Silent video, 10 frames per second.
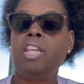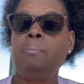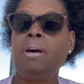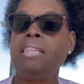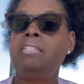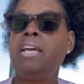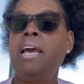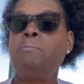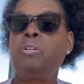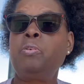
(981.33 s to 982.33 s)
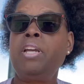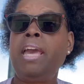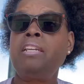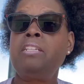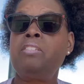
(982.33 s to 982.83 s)
By the time the
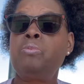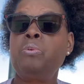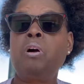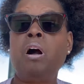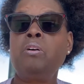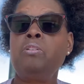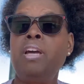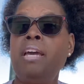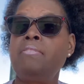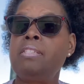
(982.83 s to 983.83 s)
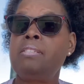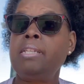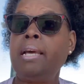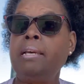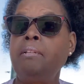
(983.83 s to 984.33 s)
Creator is through, all you have is a
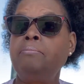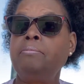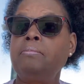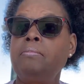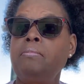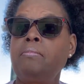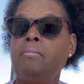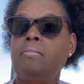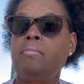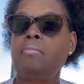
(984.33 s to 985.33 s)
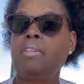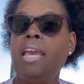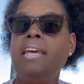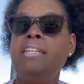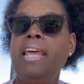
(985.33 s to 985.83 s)
slab.
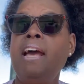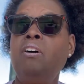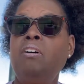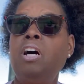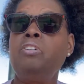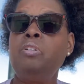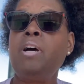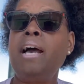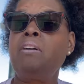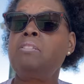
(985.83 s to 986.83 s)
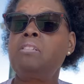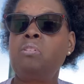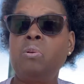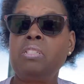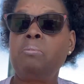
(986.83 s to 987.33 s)
And now a new house is
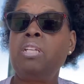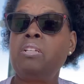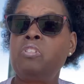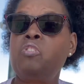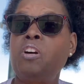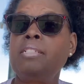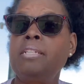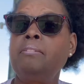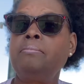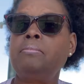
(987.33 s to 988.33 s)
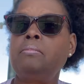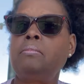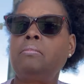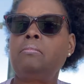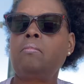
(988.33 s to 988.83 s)
going to be constructed.
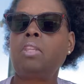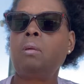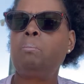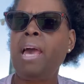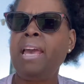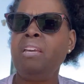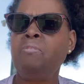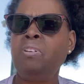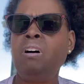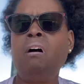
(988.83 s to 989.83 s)
Painful?